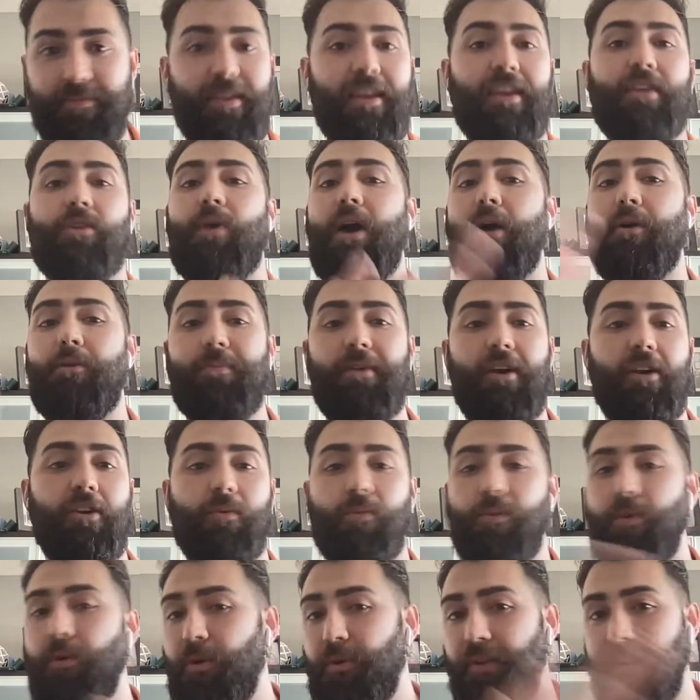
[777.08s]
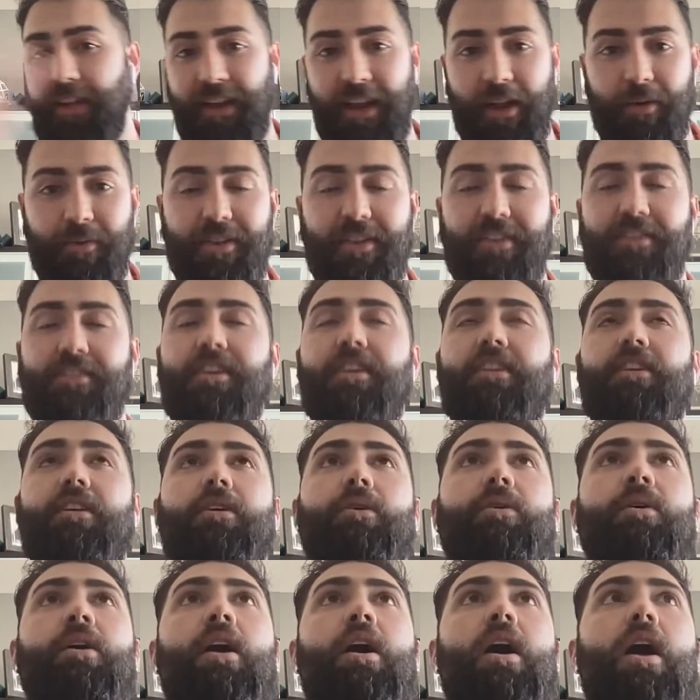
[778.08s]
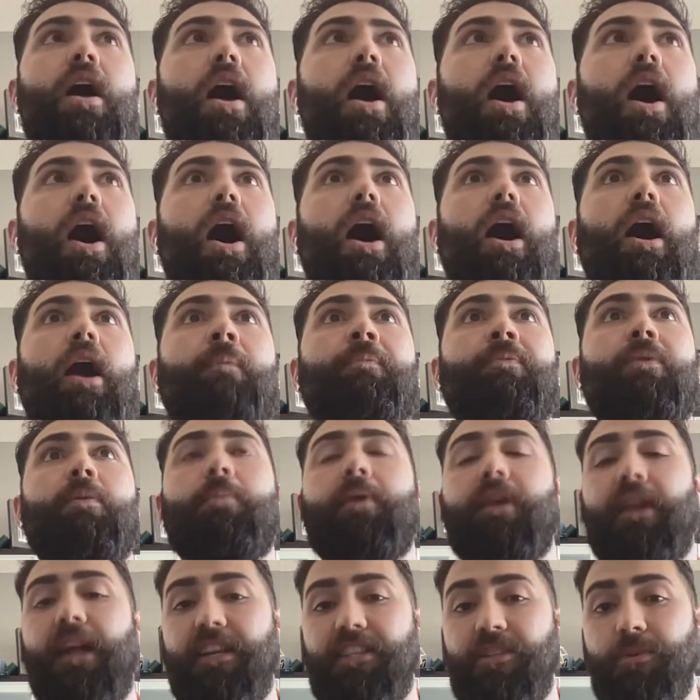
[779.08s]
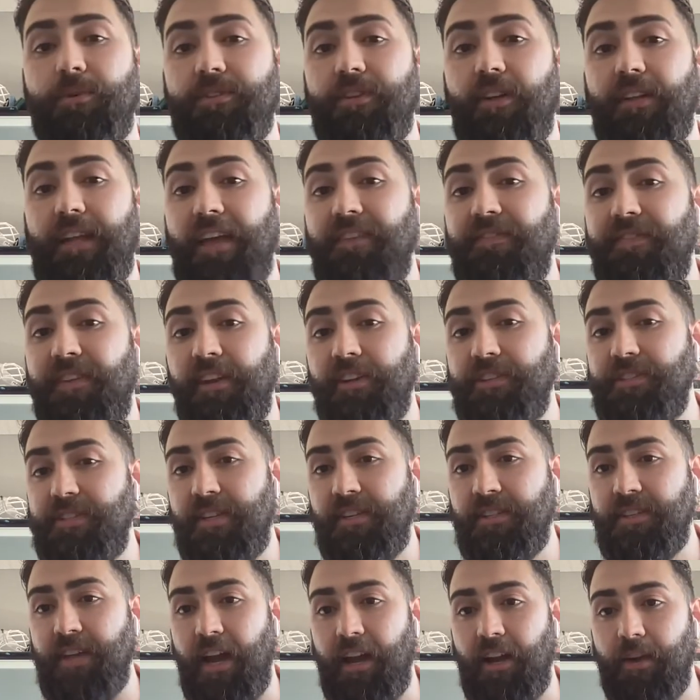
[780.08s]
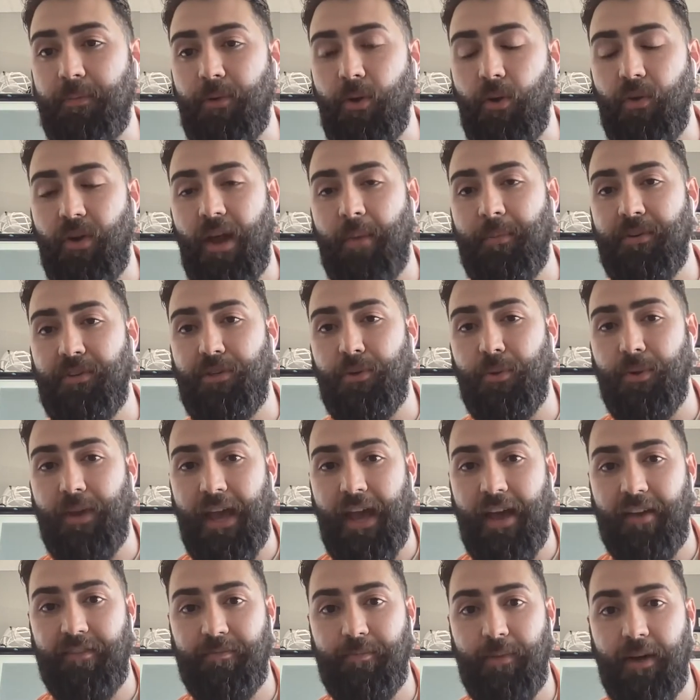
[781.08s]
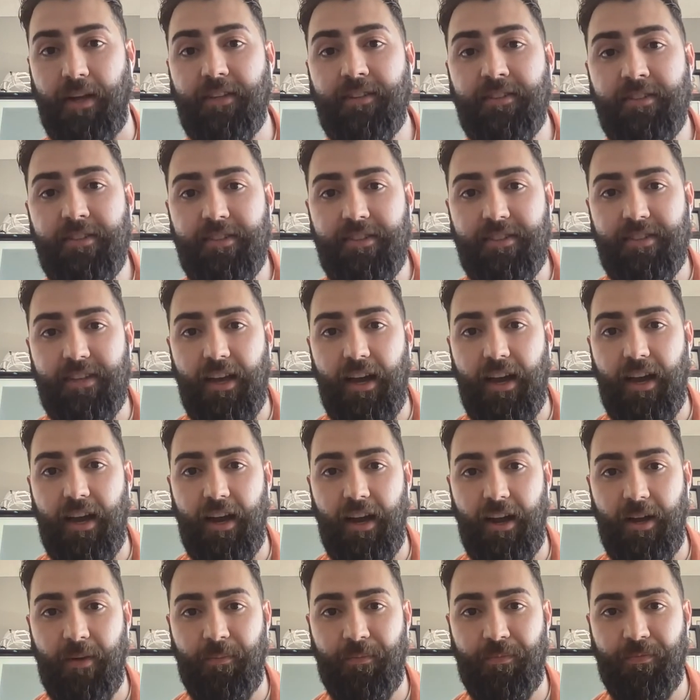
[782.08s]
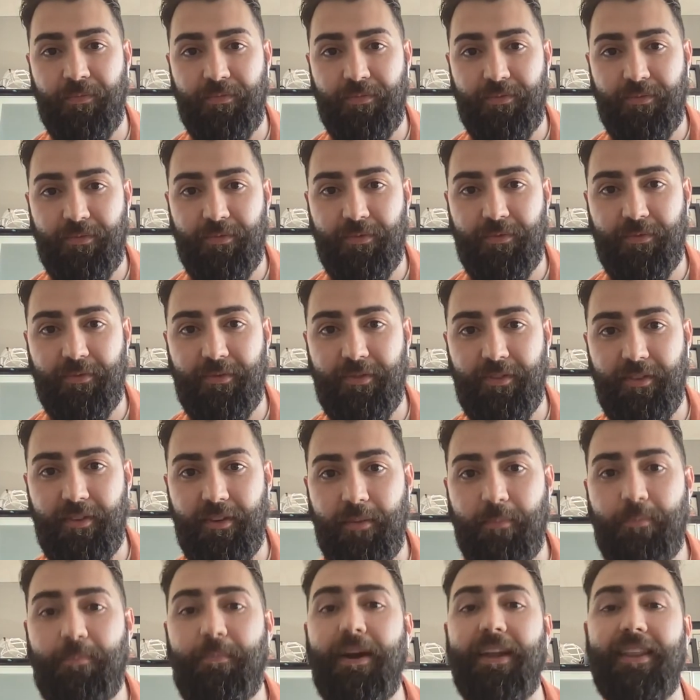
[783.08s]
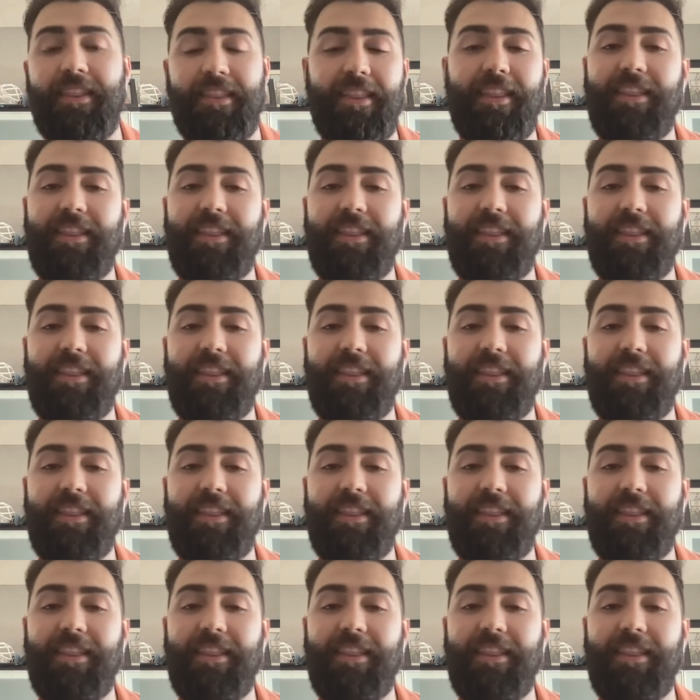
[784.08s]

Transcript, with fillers: you know, I would be on a roll and I would continue. But as a result, I finished the entire program in 2.5 months. Wow. But